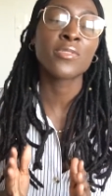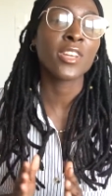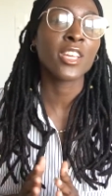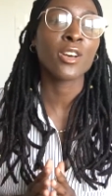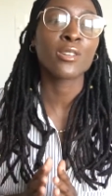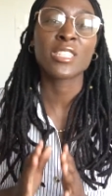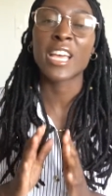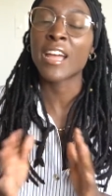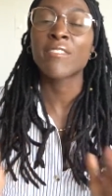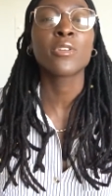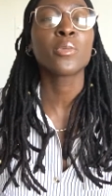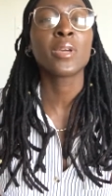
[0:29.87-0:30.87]
videos
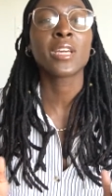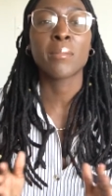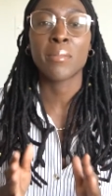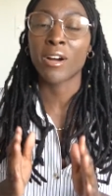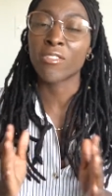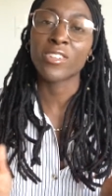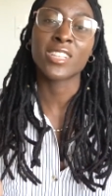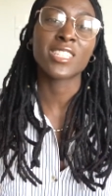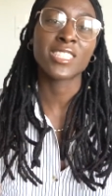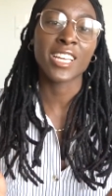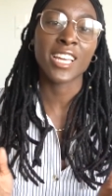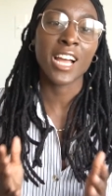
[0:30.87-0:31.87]
every week about real
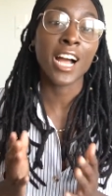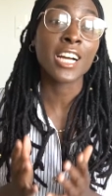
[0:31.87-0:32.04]
estate,